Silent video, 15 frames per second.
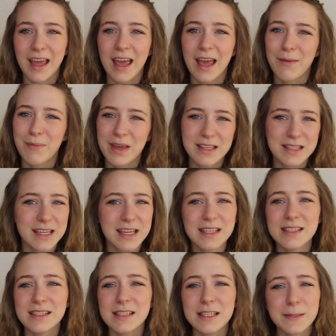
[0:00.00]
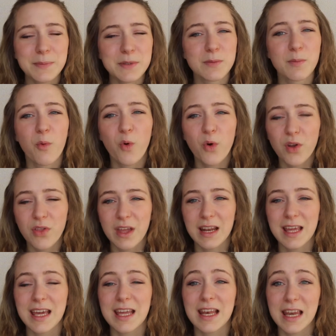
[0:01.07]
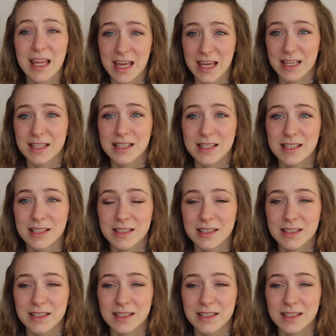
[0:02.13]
It means he sleeps more than he needs.